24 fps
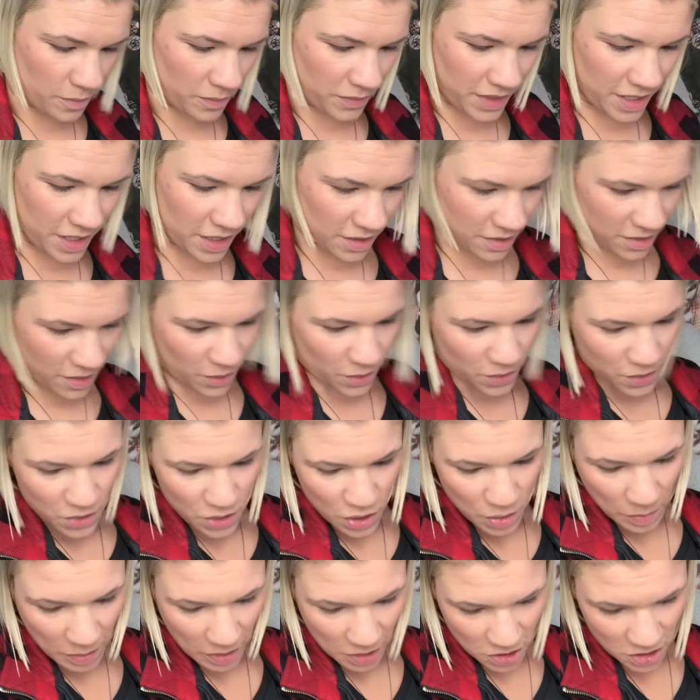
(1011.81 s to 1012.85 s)
there's those two
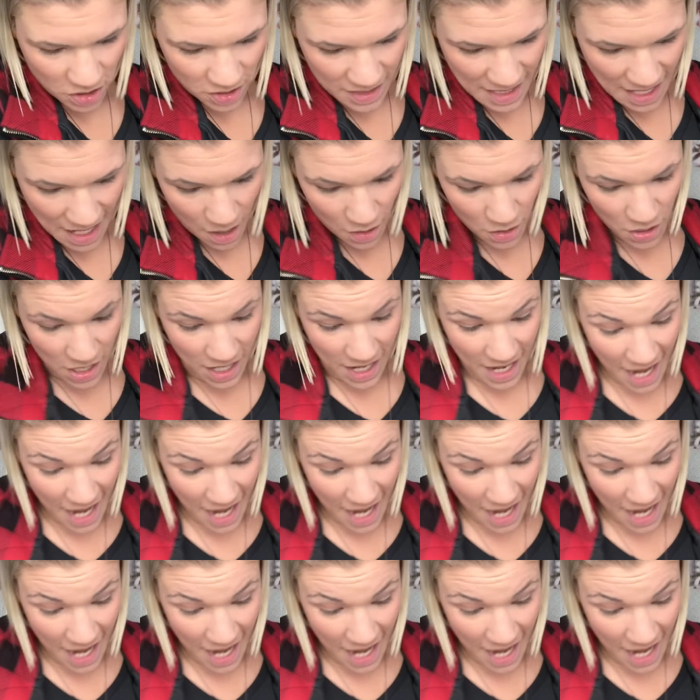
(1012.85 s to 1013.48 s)
brushes down.